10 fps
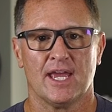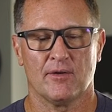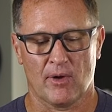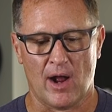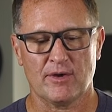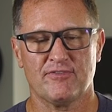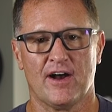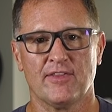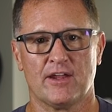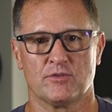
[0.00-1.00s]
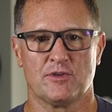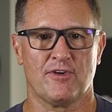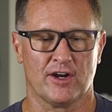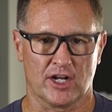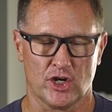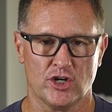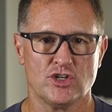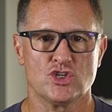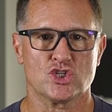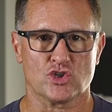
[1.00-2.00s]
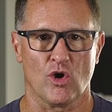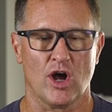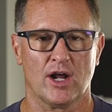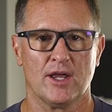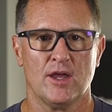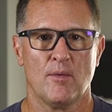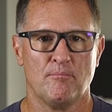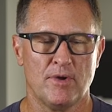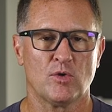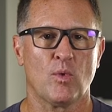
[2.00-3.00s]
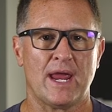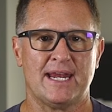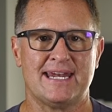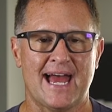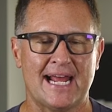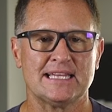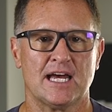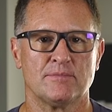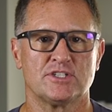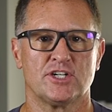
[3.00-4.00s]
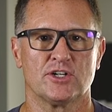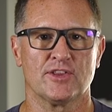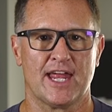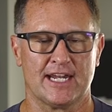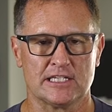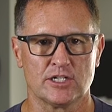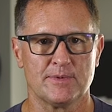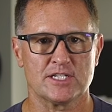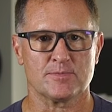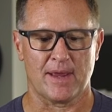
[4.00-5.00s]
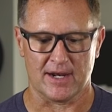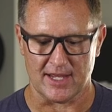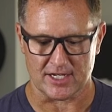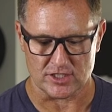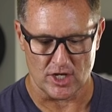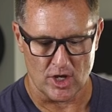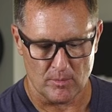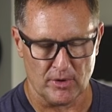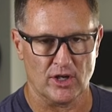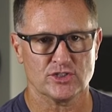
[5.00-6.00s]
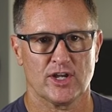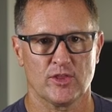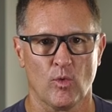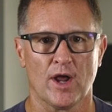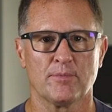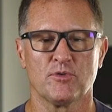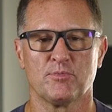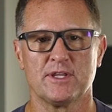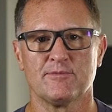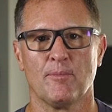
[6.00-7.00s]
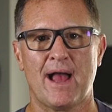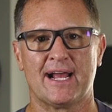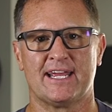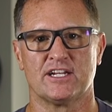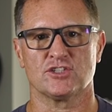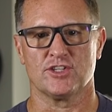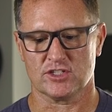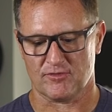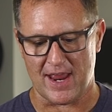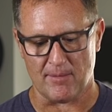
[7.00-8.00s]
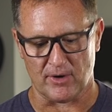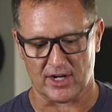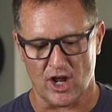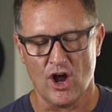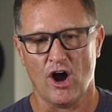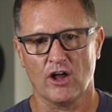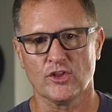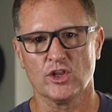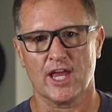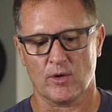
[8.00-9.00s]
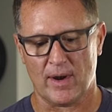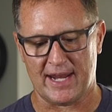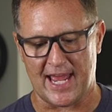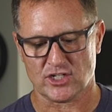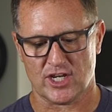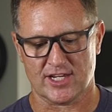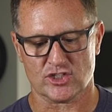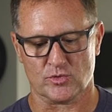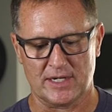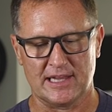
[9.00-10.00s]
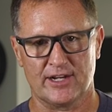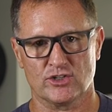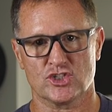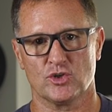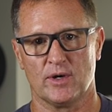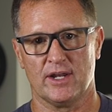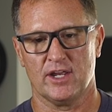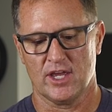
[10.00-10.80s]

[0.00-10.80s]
And how we found that was we found a good, strong, mid-weight nylon material that had a little bit of spandex, but also had the waterproof breathable back in it. So this fabric, although lightweight, actually has 3 layers to it.